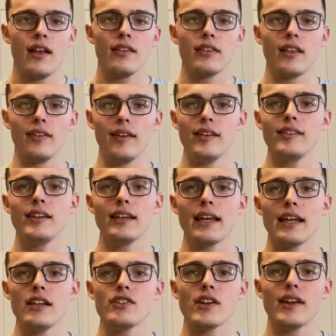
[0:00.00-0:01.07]
The listing
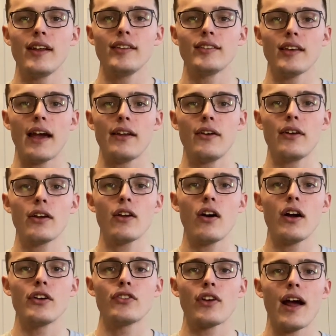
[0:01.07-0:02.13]
agent is signed under
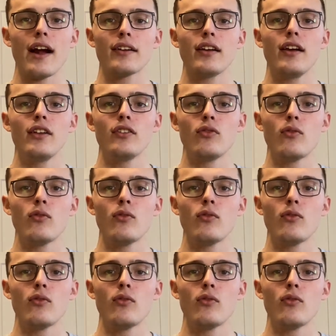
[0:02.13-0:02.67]
contract to